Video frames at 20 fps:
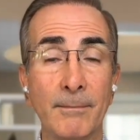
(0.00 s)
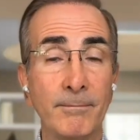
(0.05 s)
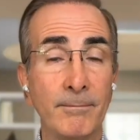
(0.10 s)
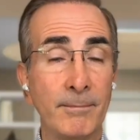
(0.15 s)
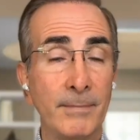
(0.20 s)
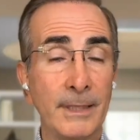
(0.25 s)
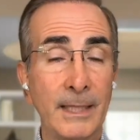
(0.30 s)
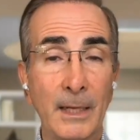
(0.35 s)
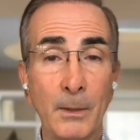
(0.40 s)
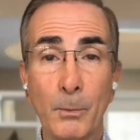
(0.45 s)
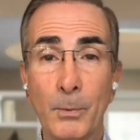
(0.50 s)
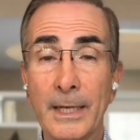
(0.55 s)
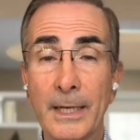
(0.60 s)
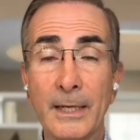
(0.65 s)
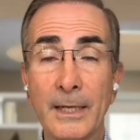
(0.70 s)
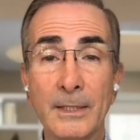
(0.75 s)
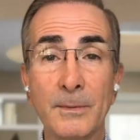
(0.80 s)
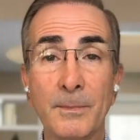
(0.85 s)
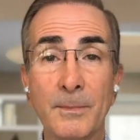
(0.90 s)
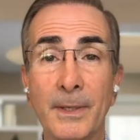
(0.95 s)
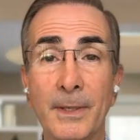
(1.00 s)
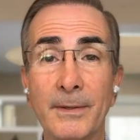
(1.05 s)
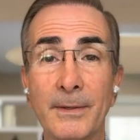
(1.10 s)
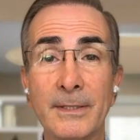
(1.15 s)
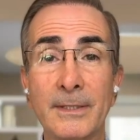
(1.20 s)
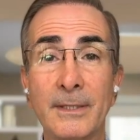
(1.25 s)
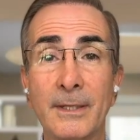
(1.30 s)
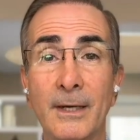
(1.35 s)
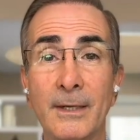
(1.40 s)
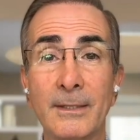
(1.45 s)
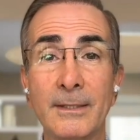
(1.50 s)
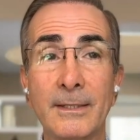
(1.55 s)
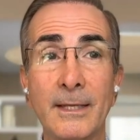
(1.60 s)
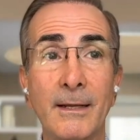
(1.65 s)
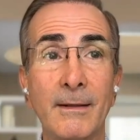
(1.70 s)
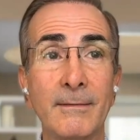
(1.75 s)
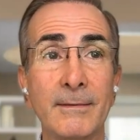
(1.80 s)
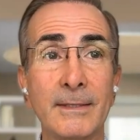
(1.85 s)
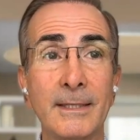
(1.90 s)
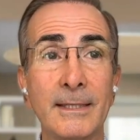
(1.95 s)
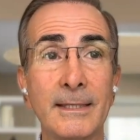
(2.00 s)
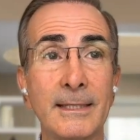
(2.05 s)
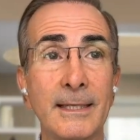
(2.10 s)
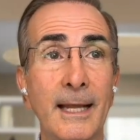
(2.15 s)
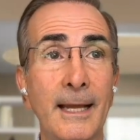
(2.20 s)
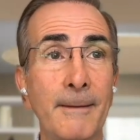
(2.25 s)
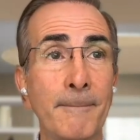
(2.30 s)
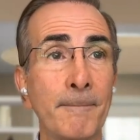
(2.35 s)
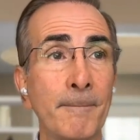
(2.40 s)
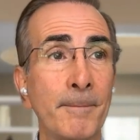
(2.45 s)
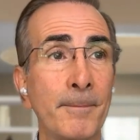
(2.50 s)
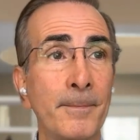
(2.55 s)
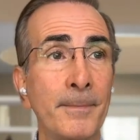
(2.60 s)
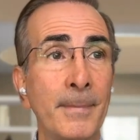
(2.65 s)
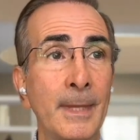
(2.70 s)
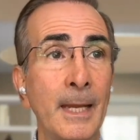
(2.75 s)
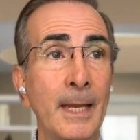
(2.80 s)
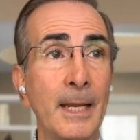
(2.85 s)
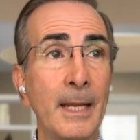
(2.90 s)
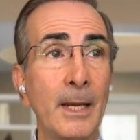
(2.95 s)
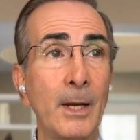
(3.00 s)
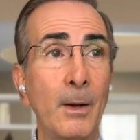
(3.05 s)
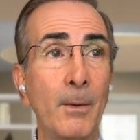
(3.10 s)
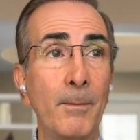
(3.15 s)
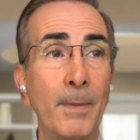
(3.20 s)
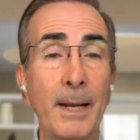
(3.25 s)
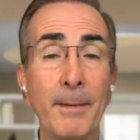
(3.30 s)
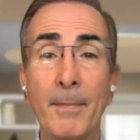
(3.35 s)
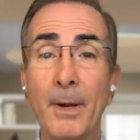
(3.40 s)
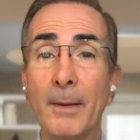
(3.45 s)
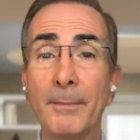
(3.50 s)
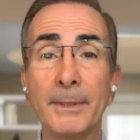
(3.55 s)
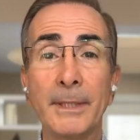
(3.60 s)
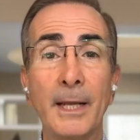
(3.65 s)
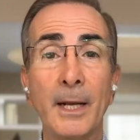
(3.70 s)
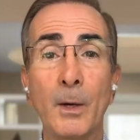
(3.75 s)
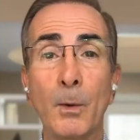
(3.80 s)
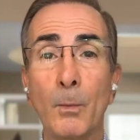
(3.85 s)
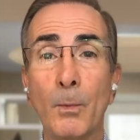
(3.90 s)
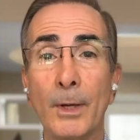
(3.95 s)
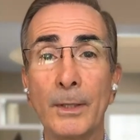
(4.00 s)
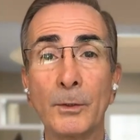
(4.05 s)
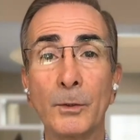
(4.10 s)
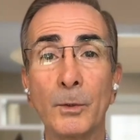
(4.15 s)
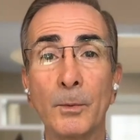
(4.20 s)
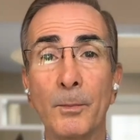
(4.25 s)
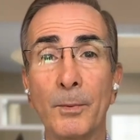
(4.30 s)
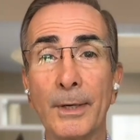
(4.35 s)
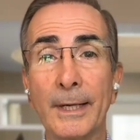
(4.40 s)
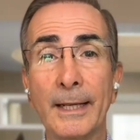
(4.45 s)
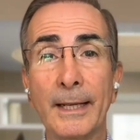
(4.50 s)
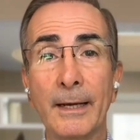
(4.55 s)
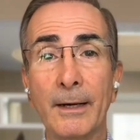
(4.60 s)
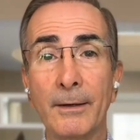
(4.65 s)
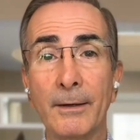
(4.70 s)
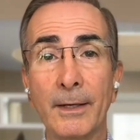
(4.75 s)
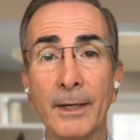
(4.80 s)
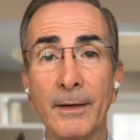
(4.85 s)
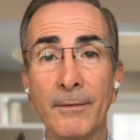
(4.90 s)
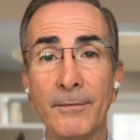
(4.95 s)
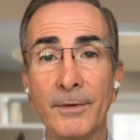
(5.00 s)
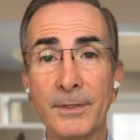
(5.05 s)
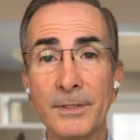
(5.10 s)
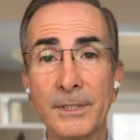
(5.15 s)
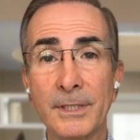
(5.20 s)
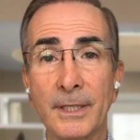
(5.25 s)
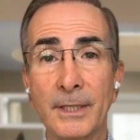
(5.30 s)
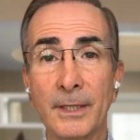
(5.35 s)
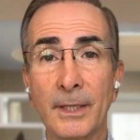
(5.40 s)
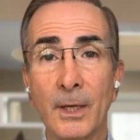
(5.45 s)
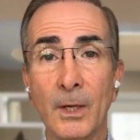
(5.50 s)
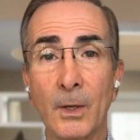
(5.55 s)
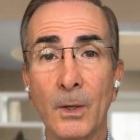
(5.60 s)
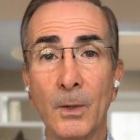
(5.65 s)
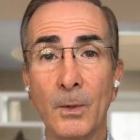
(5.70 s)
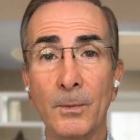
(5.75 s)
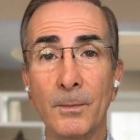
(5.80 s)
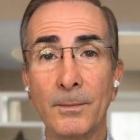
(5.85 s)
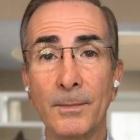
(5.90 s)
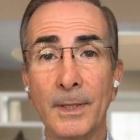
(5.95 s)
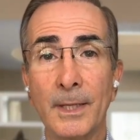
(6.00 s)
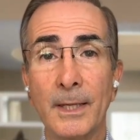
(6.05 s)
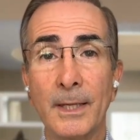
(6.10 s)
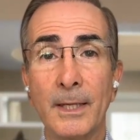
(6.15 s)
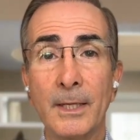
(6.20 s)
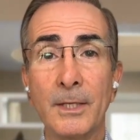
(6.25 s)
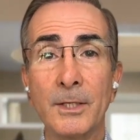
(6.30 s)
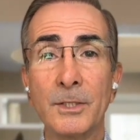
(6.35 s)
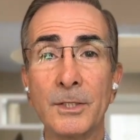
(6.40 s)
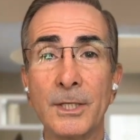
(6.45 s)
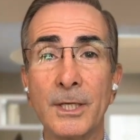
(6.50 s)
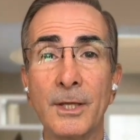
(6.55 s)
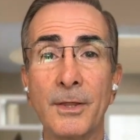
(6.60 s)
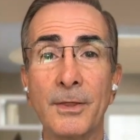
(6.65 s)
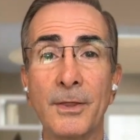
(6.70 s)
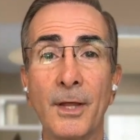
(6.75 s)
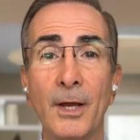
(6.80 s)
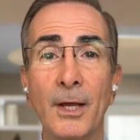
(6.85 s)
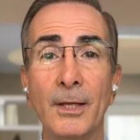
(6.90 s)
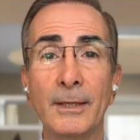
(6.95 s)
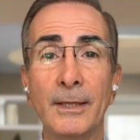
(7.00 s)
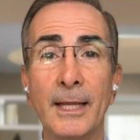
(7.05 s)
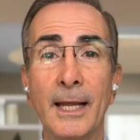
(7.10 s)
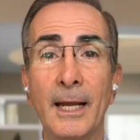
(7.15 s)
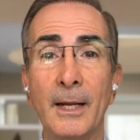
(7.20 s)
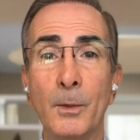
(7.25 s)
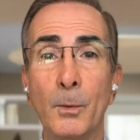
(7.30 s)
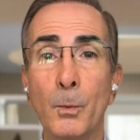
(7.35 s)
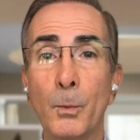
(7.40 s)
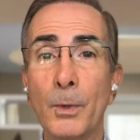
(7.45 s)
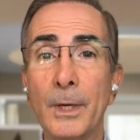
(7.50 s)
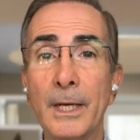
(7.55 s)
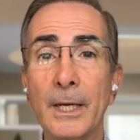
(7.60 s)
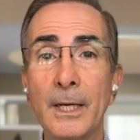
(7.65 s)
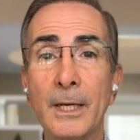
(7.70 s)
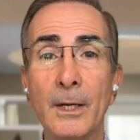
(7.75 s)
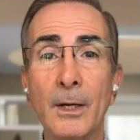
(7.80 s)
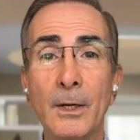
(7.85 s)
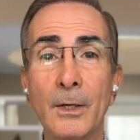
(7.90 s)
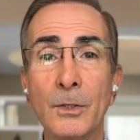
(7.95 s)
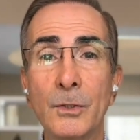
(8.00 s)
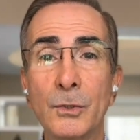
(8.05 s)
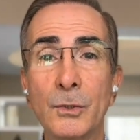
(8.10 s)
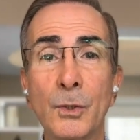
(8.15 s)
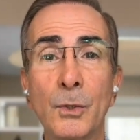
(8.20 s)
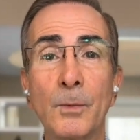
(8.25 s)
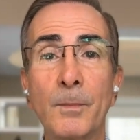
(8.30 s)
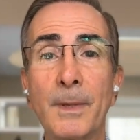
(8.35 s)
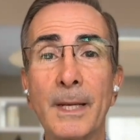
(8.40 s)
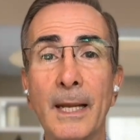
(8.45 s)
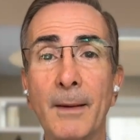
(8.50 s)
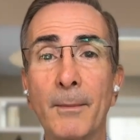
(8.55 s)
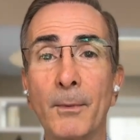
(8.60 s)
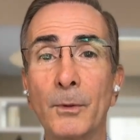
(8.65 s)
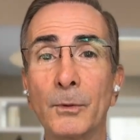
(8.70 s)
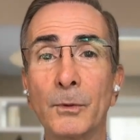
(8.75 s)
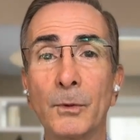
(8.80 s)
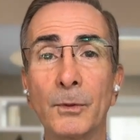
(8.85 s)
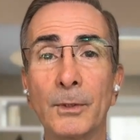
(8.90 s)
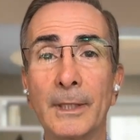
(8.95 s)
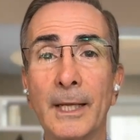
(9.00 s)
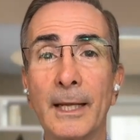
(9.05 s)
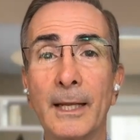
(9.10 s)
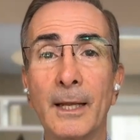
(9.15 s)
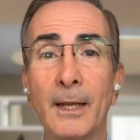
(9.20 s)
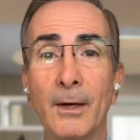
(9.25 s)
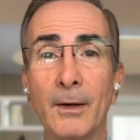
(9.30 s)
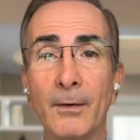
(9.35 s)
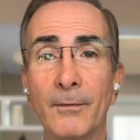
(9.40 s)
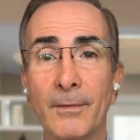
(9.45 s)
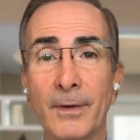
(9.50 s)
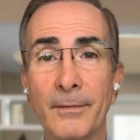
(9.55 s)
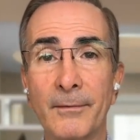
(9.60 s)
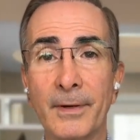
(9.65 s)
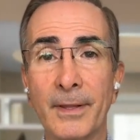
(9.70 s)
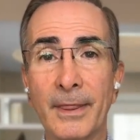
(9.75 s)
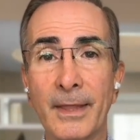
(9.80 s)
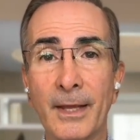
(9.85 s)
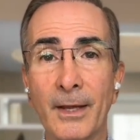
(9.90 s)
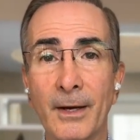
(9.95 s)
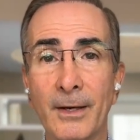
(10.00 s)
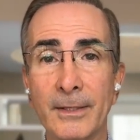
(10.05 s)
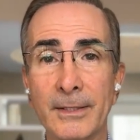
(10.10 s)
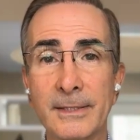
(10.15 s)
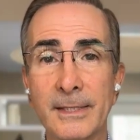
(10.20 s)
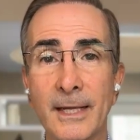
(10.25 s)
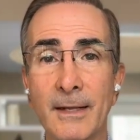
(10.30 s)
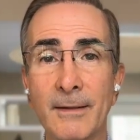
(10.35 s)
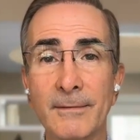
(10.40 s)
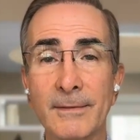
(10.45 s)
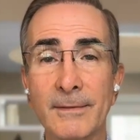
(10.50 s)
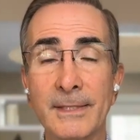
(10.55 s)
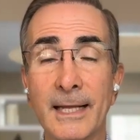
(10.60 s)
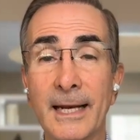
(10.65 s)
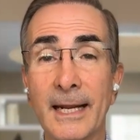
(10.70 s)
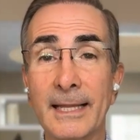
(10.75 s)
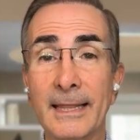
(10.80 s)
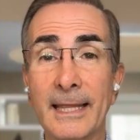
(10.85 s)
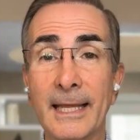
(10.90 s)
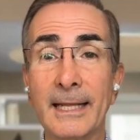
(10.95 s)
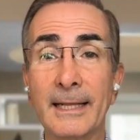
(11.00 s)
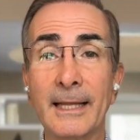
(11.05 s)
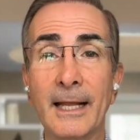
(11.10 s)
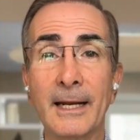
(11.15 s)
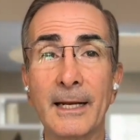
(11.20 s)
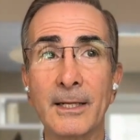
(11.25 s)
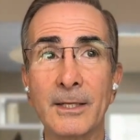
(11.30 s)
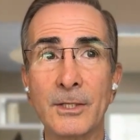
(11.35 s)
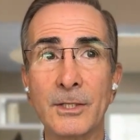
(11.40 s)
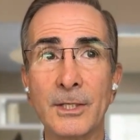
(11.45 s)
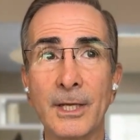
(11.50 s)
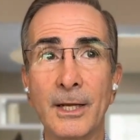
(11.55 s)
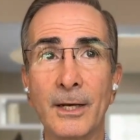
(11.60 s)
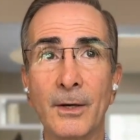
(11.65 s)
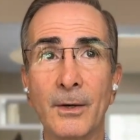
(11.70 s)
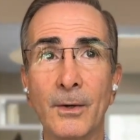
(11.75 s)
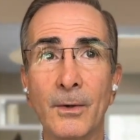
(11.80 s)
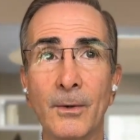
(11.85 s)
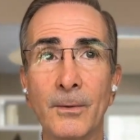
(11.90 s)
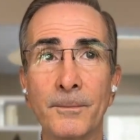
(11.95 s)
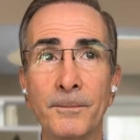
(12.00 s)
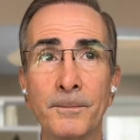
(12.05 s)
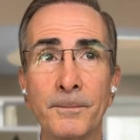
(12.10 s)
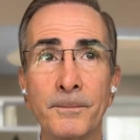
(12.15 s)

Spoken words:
that we experienced ourselves is that, my mom didn't want to bring caregivers in the home. She thought that we should be able to take care of everything ourselves. And I think that in general,